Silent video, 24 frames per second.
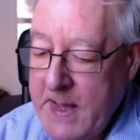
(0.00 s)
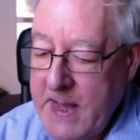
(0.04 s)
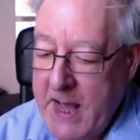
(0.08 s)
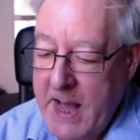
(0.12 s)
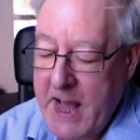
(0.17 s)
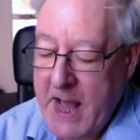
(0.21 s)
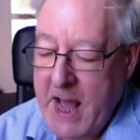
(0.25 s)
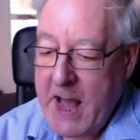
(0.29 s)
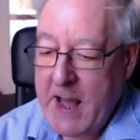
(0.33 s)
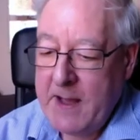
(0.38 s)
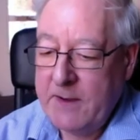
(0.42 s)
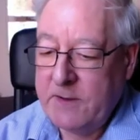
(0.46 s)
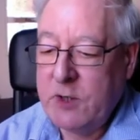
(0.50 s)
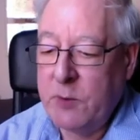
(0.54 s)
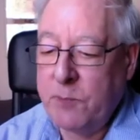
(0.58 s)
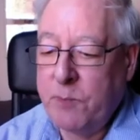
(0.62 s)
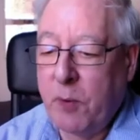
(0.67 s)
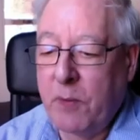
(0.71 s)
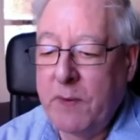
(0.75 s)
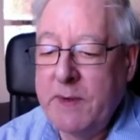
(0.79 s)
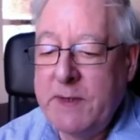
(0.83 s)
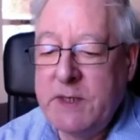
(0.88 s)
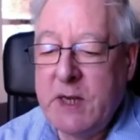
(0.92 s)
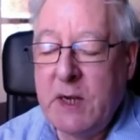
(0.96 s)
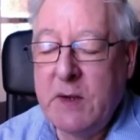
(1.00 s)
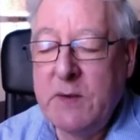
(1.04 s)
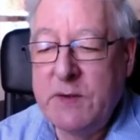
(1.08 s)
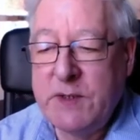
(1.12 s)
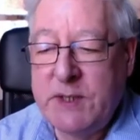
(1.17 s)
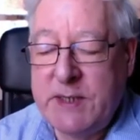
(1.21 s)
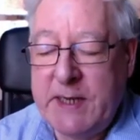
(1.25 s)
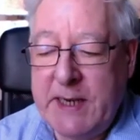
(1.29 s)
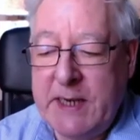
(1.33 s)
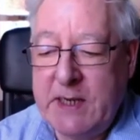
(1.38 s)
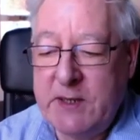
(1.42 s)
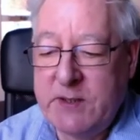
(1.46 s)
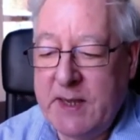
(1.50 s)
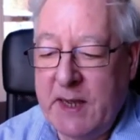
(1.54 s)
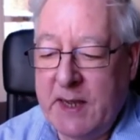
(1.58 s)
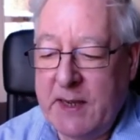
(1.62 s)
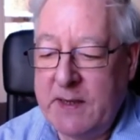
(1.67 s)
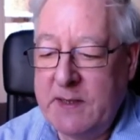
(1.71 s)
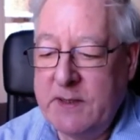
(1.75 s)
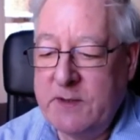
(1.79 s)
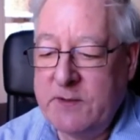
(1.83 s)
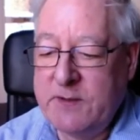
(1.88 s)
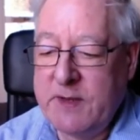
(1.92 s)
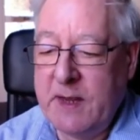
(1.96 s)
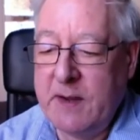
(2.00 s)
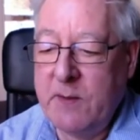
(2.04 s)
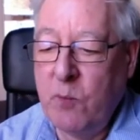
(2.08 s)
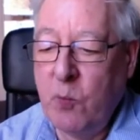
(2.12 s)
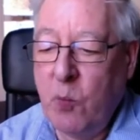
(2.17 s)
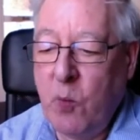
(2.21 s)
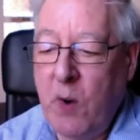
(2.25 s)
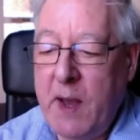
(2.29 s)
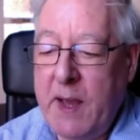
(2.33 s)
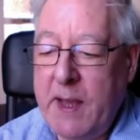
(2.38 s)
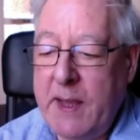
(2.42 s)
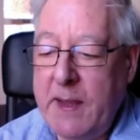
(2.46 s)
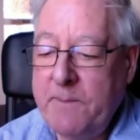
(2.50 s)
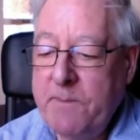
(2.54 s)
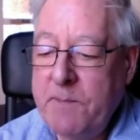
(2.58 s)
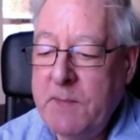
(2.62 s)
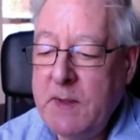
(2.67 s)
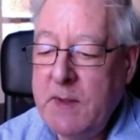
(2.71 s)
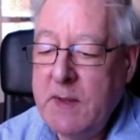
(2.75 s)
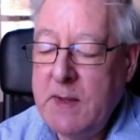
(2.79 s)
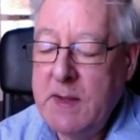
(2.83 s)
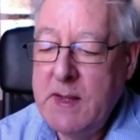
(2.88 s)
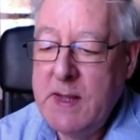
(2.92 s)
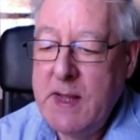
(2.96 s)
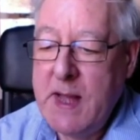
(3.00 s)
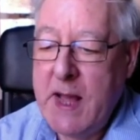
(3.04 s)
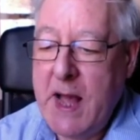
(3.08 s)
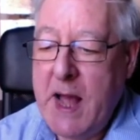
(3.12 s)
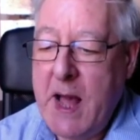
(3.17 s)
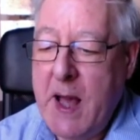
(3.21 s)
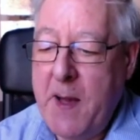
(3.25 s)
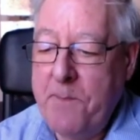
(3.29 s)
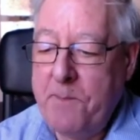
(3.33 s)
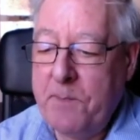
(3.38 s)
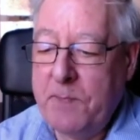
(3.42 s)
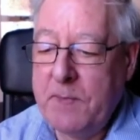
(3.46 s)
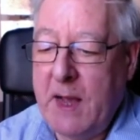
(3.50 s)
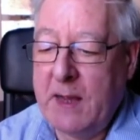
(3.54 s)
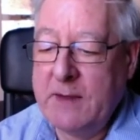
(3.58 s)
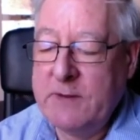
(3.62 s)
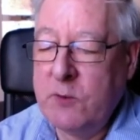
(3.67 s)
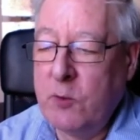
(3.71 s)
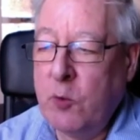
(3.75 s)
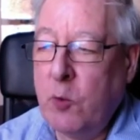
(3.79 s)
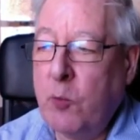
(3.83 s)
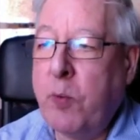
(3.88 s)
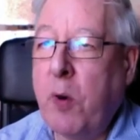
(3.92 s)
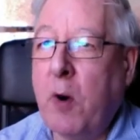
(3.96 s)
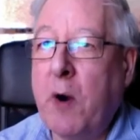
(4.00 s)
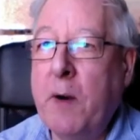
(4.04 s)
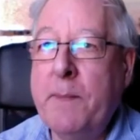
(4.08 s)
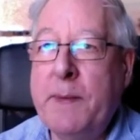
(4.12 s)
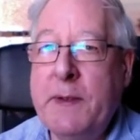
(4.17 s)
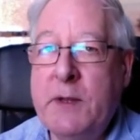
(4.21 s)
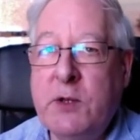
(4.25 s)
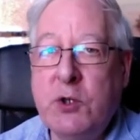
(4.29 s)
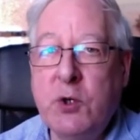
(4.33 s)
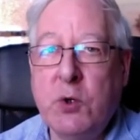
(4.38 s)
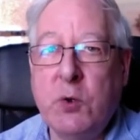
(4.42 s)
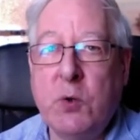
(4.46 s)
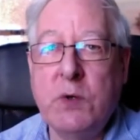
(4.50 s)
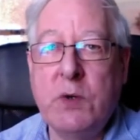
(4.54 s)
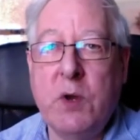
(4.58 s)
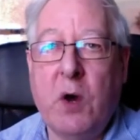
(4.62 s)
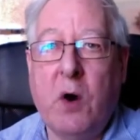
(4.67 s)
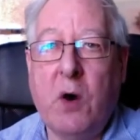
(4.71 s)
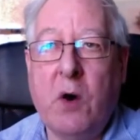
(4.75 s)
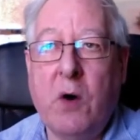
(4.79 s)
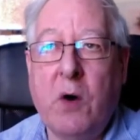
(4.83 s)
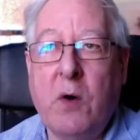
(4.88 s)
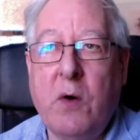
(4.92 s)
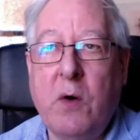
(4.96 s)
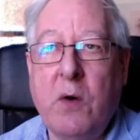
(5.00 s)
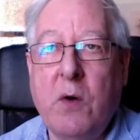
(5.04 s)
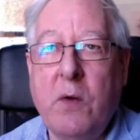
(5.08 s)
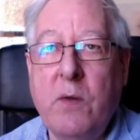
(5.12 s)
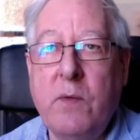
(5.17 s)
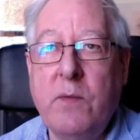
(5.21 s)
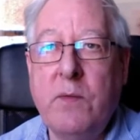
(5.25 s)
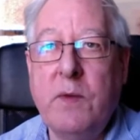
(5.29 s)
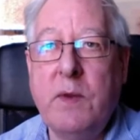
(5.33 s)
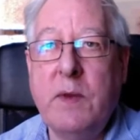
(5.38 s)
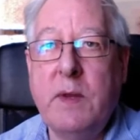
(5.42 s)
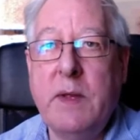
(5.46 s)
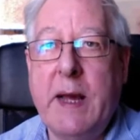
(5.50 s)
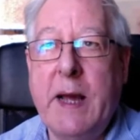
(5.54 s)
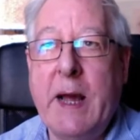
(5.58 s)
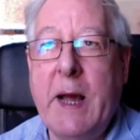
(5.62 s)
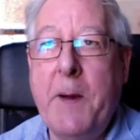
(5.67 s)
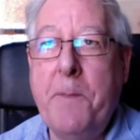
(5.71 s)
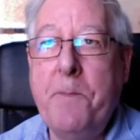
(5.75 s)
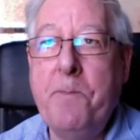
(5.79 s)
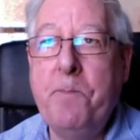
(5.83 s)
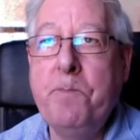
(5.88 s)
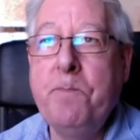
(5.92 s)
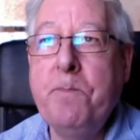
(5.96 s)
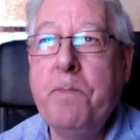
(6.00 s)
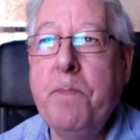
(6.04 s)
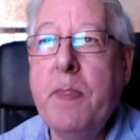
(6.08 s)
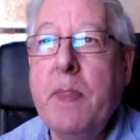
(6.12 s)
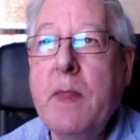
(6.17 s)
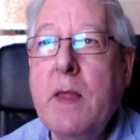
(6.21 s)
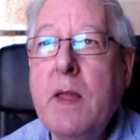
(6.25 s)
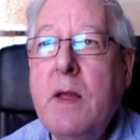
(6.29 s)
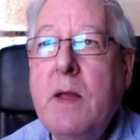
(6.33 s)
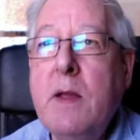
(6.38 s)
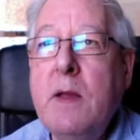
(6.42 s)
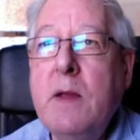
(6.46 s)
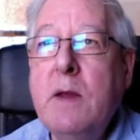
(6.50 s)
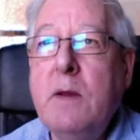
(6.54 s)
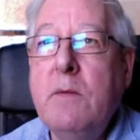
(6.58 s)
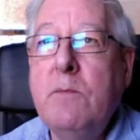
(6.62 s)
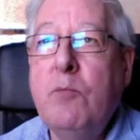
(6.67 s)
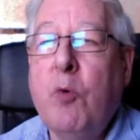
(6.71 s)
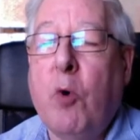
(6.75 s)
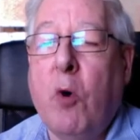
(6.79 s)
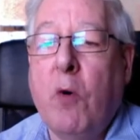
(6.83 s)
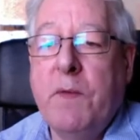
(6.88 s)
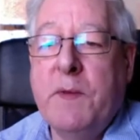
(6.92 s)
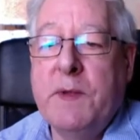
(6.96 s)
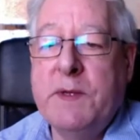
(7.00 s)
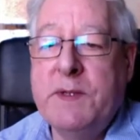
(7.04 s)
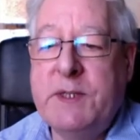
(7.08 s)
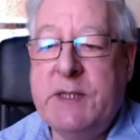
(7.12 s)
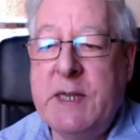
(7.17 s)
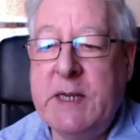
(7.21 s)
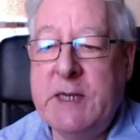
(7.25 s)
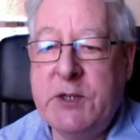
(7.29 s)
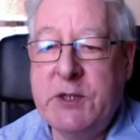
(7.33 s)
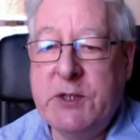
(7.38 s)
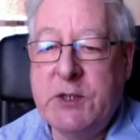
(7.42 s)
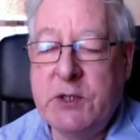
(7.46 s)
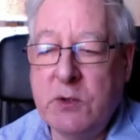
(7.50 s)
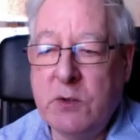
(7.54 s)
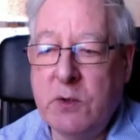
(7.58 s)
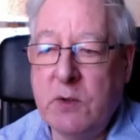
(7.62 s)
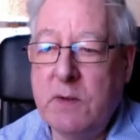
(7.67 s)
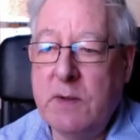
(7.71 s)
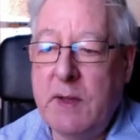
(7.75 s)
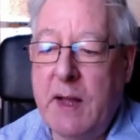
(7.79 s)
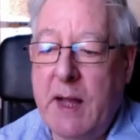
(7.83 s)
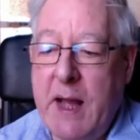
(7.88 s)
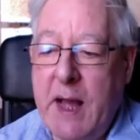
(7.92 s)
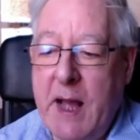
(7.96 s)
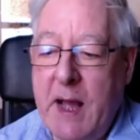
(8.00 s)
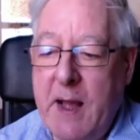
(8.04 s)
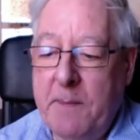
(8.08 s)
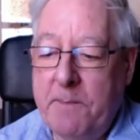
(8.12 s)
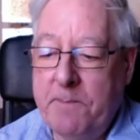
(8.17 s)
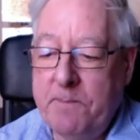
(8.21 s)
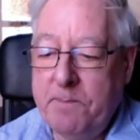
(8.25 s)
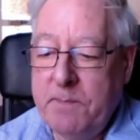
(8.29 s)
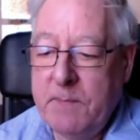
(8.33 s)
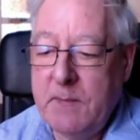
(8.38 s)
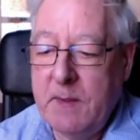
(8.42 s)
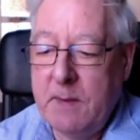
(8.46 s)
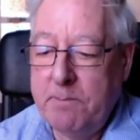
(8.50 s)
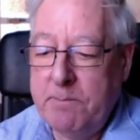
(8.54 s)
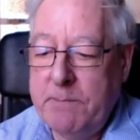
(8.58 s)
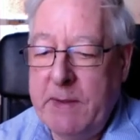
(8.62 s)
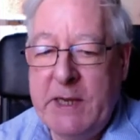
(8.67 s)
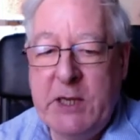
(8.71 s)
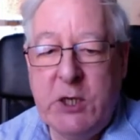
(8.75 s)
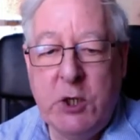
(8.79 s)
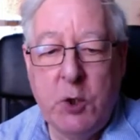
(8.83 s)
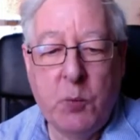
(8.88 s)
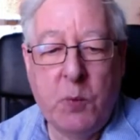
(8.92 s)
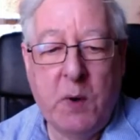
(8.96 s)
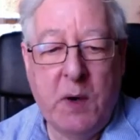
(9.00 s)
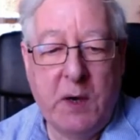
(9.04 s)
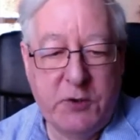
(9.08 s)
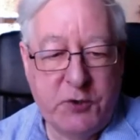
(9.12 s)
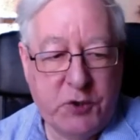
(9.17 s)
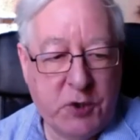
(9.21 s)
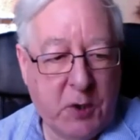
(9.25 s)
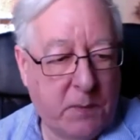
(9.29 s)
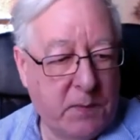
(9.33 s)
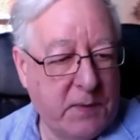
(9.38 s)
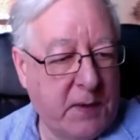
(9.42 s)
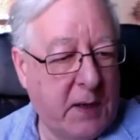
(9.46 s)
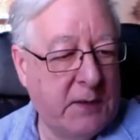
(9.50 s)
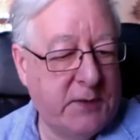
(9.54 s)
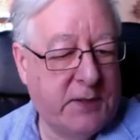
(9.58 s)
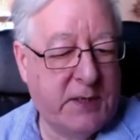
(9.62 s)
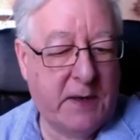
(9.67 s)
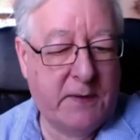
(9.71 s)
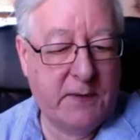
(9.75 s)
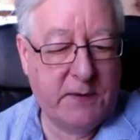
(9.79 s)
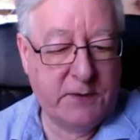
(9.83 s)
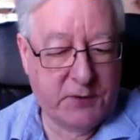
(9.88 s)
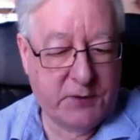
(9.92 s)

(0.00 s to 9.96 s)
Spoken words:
So probably don't teach that in the same way as it will probably be taught on more the digital media workshop kind of territory.